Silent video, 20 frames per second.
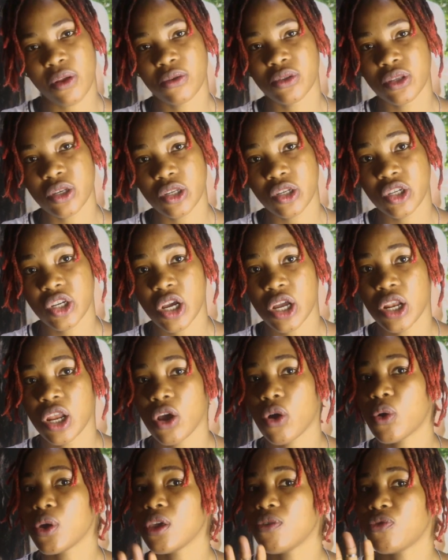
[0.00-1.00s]
on this
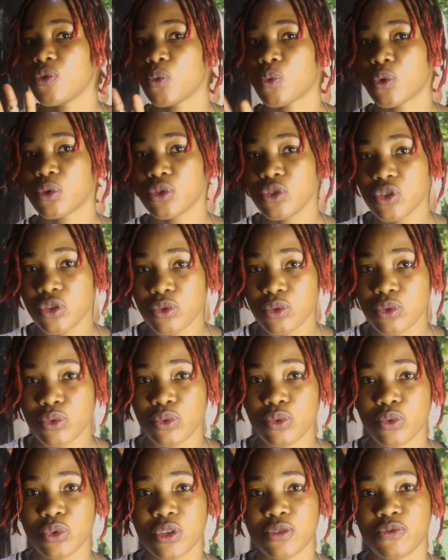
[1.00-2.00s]
channel, if you want
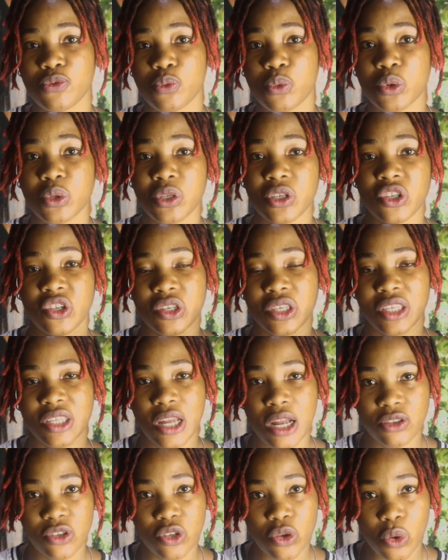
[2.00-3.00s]
to just
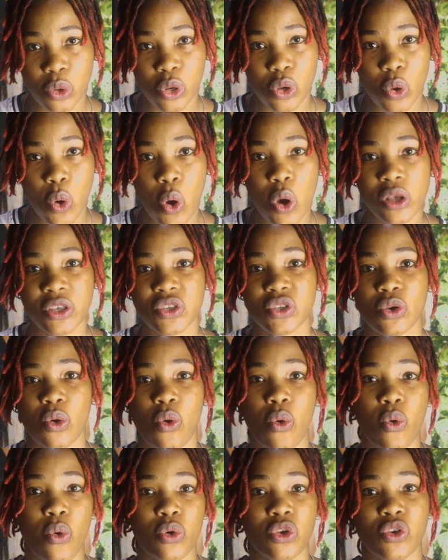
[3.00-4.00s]
start your locks,
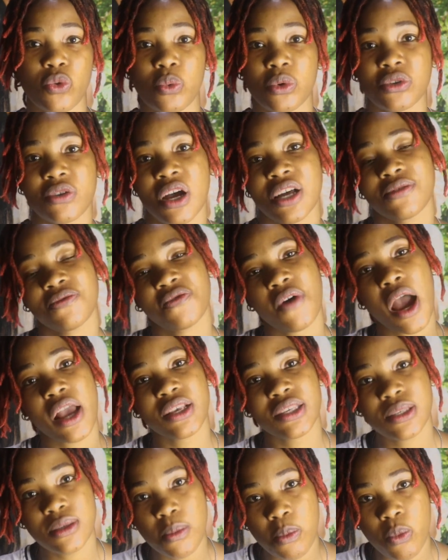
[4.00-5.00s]
or you want to
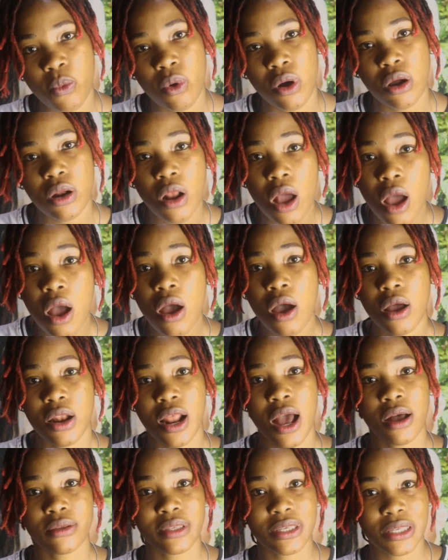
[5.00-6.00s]
advise someone on
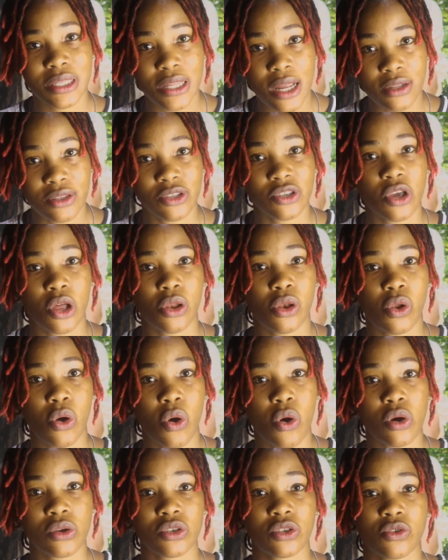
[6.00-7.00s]
how to start their
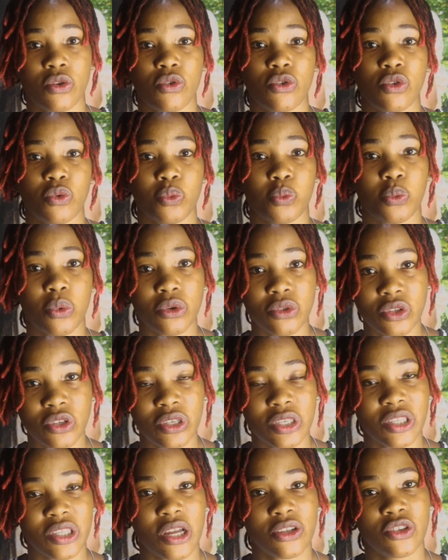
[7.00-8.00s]
locks, or you want to
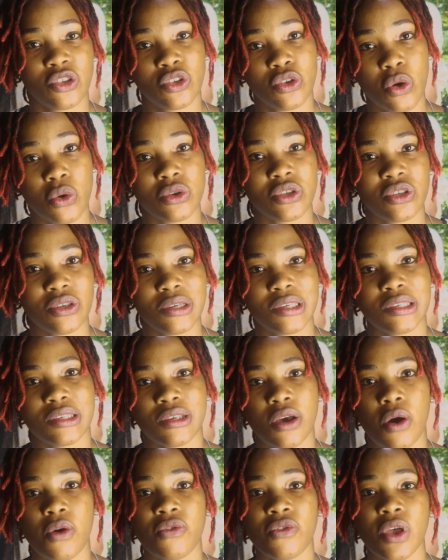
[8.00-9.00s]
start yours
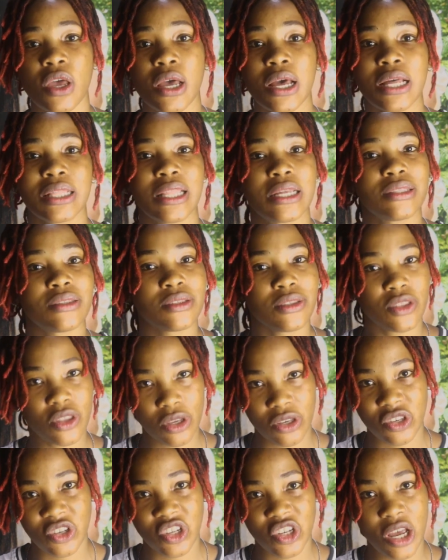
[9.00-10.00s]
yourself, then
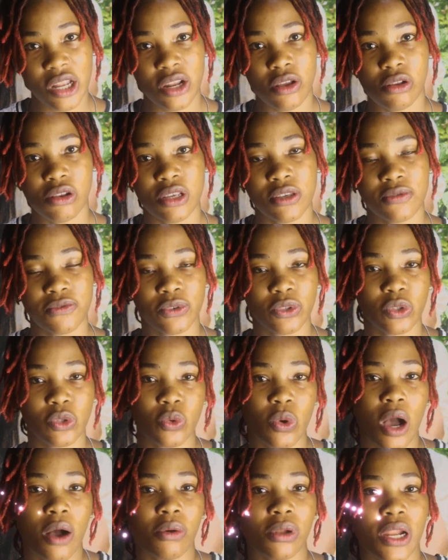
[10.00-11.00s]
this channel is for
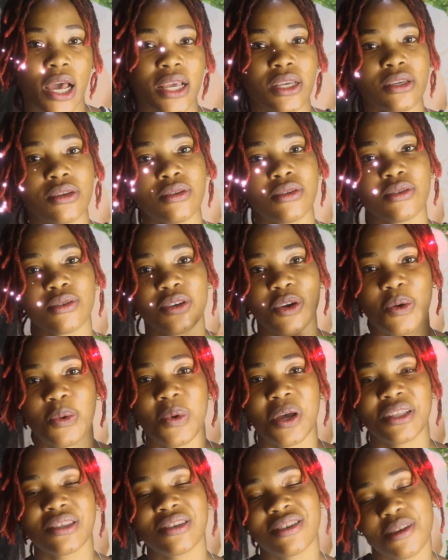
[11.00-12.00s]
you. I would like you to go
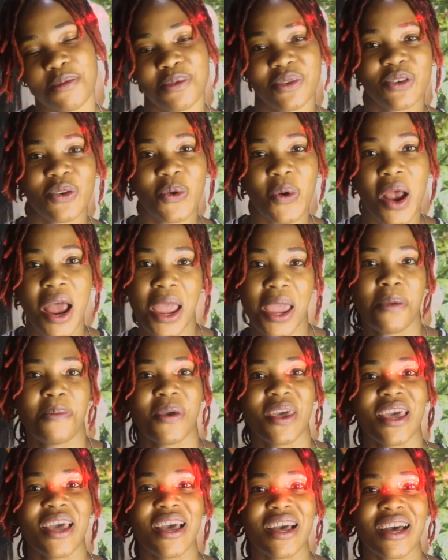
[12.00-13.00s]
and subscribe
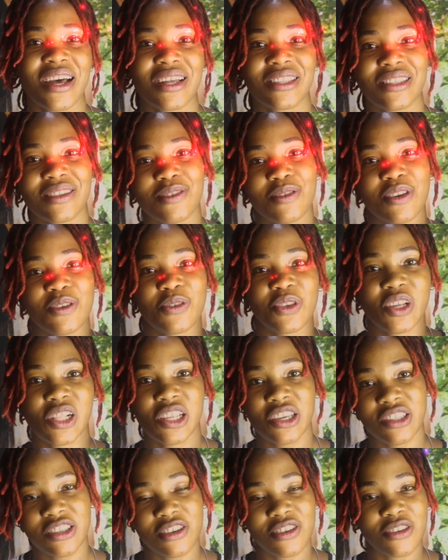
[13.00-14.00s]
and
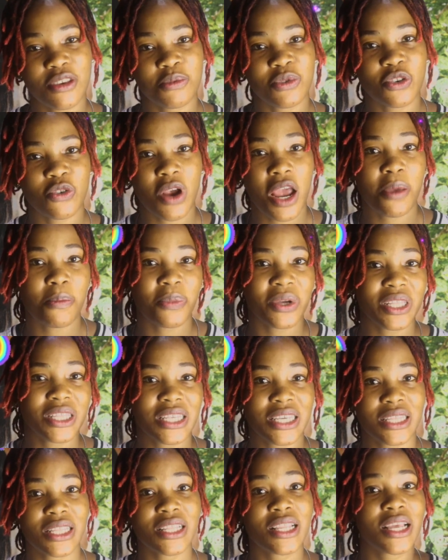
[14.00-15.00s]
click the subscribe
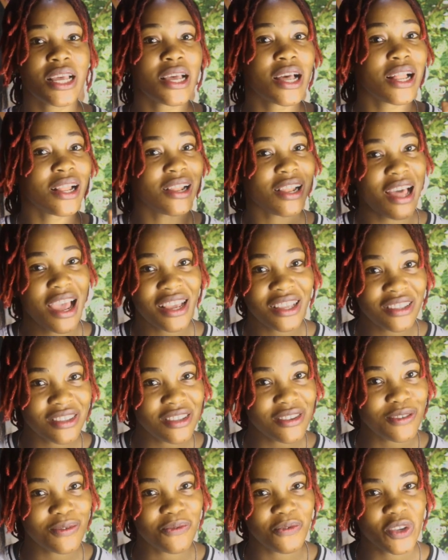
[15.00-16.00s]
button, like
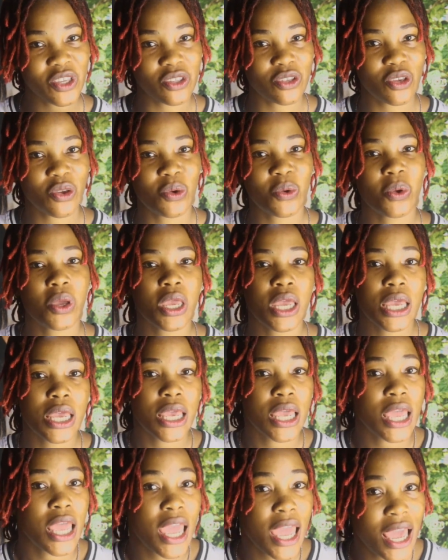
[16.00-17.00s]
this video,
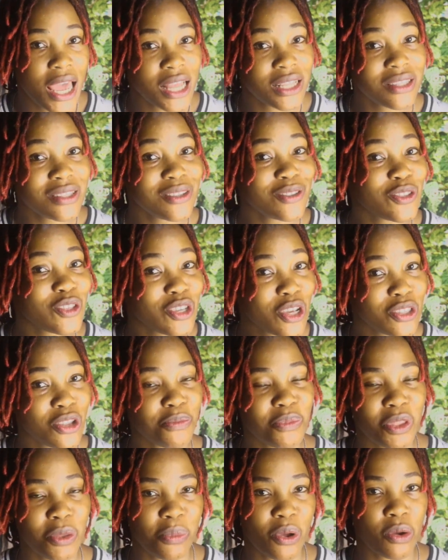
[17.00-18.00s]
and turn
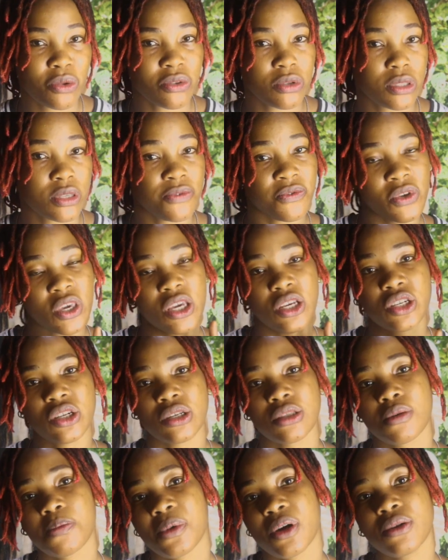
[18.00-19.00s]
on the bell
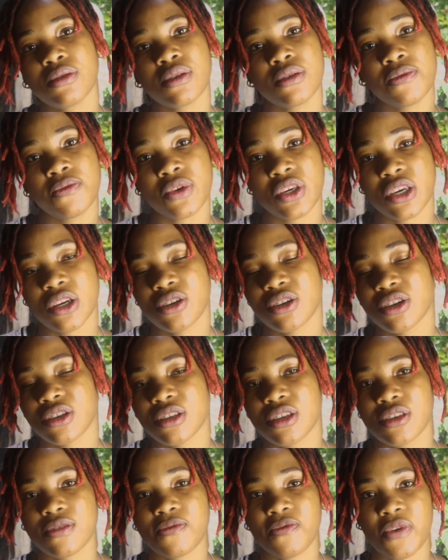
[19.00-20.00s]
notification. The bell notification
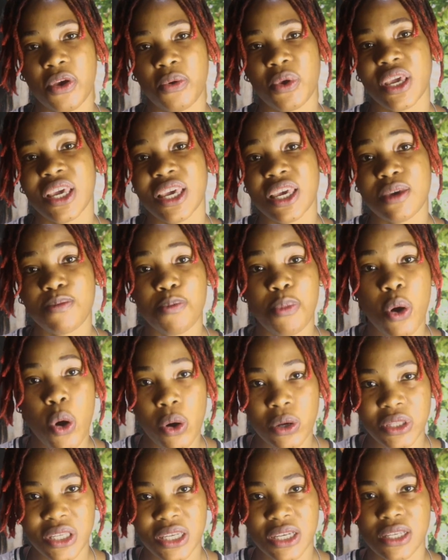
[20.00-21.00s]
is very
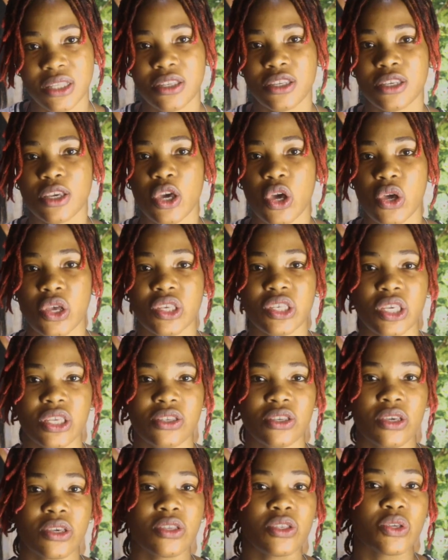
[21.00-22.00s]
important because
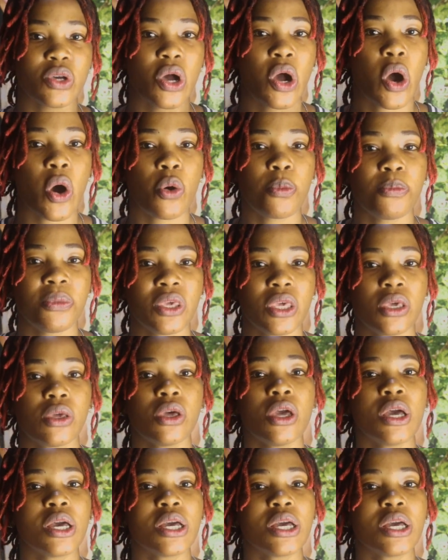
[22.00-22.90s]
it's going to help you